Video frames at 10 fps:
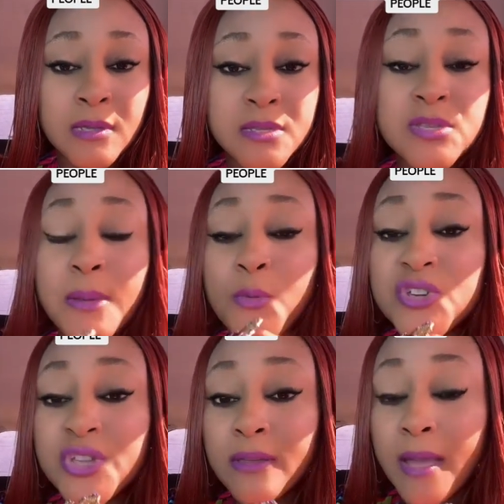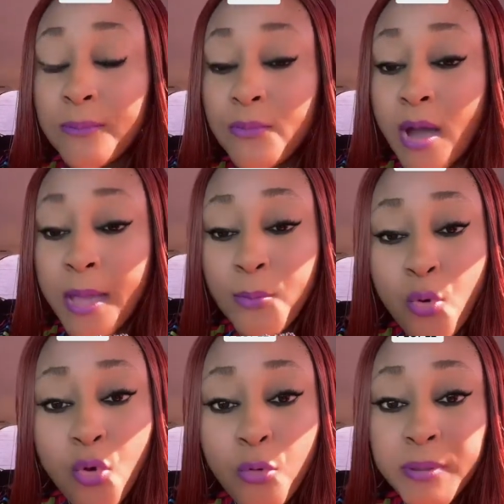So I'm wishing, I'm
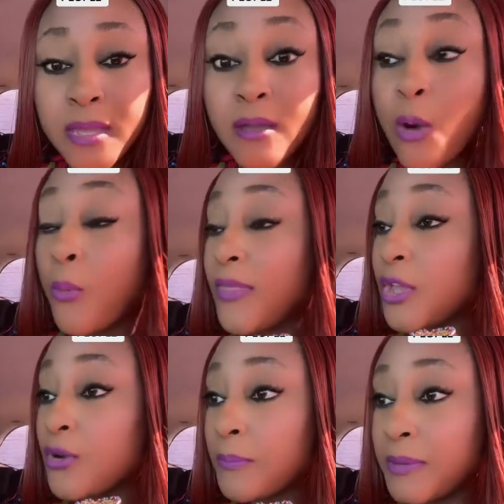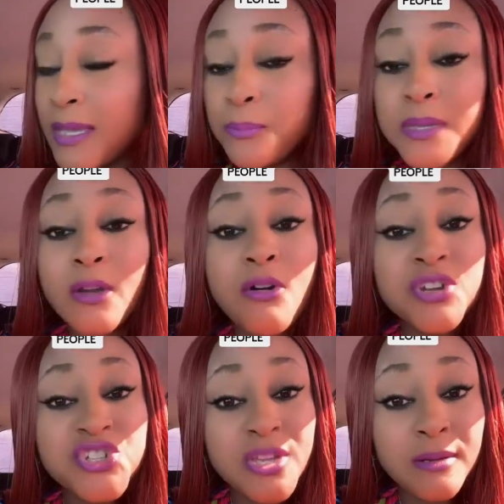hoping, whether you're PNP
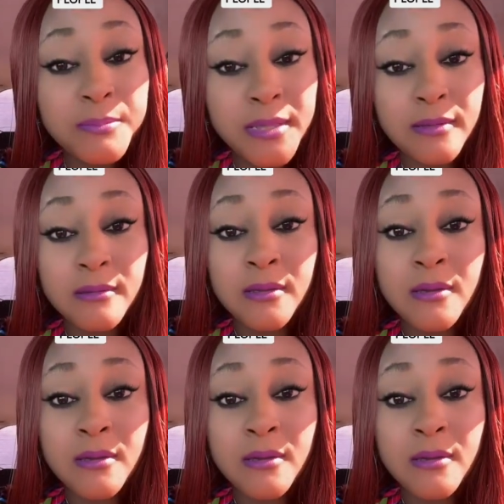or JLP,